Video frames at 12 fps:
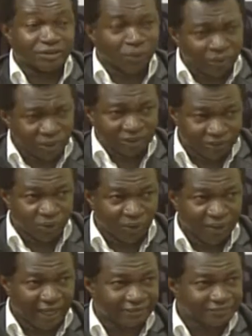Who doesn't know
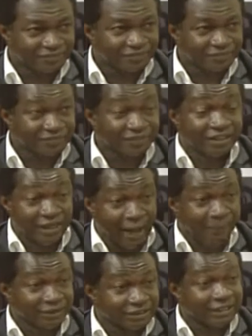that? It
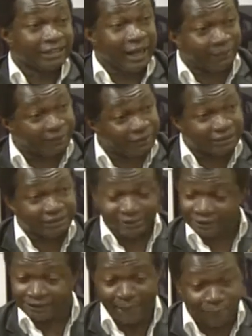happens.
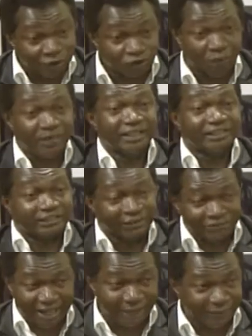It's happened to me. It
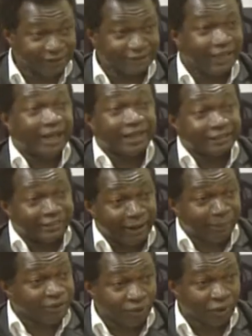keeps happening. It's
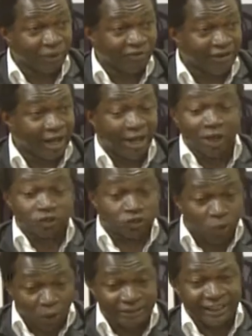happening all over.
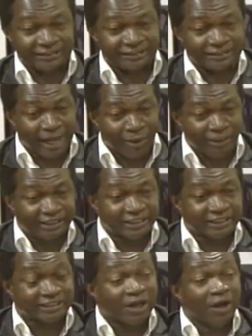Soldiers
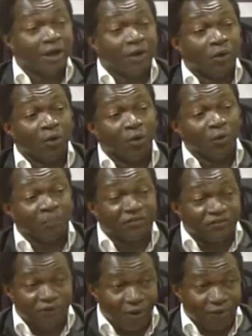nowadays who
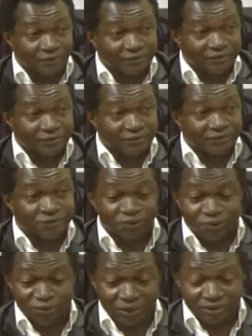before
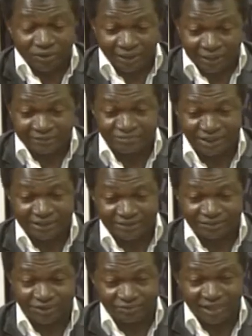do not collect money
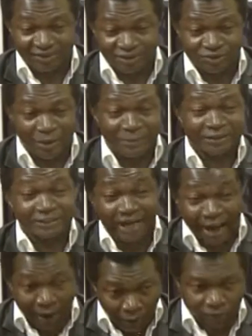from drivers who are passing
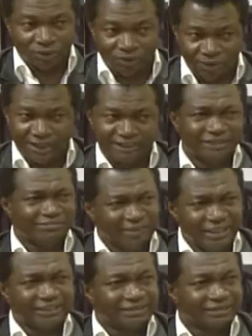are also collecting
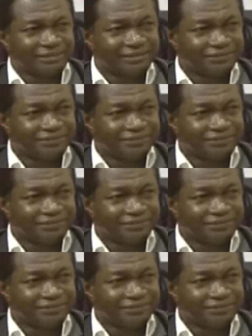money. Sure.